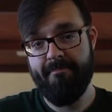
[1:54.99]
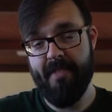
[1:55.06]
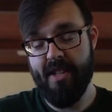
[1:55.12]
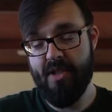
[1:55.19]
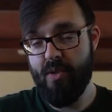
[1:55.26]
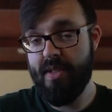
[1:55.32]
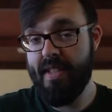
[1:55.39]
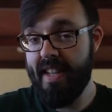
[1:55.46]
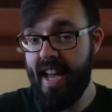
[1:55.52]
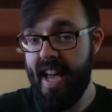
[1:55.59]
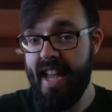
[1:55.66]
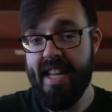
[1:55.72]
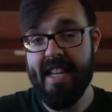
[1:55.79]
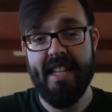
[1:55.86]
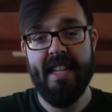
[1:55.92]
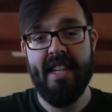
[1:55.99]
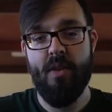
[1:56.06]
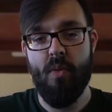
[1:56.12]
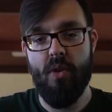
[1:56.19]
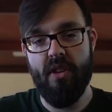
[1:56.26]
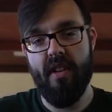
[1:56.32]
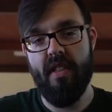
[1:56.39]
And so today
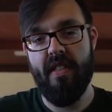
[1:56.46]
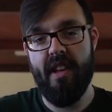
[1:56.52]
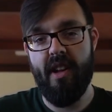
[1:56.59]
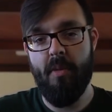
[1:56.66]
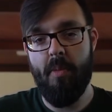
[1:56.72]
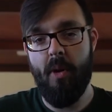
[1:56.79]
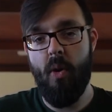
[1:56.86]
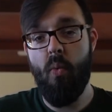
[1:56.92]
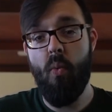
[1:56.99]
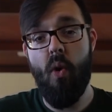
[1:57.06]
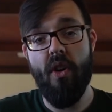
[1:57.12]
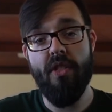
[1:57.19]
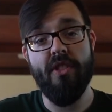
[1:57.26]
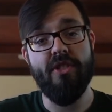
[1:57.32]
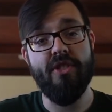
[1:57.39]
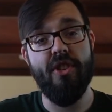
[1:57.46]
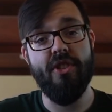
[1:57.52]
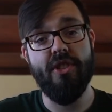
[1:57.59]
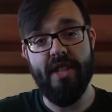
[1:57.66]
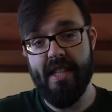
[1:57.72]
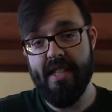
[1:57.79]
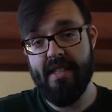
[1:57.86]
we're going to think about what the
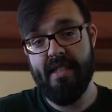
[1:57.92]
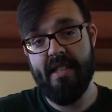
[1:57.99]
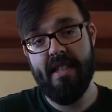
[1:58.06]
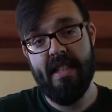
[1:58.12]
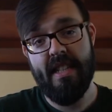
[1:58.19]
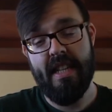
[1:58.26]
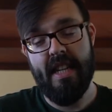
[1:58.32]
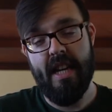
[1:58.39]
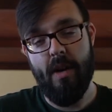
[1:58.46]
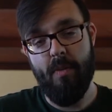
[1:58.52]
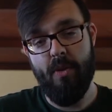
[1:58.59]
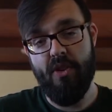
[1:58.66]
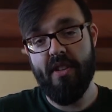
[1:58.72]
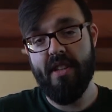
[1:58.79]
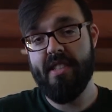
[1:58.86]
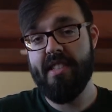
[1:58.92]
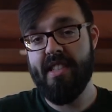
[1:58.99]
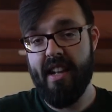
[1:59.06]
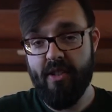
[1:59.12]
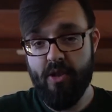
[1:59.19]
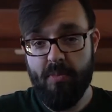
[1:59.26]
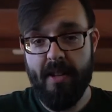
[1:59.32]
church is and we're going to
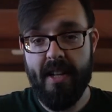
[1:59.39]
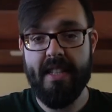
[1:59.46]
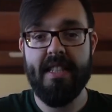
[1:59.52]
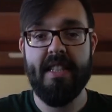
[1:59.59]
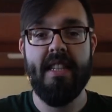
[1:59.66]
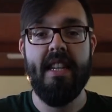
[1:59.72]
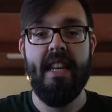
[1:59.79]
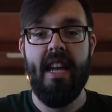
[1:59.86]
celebrate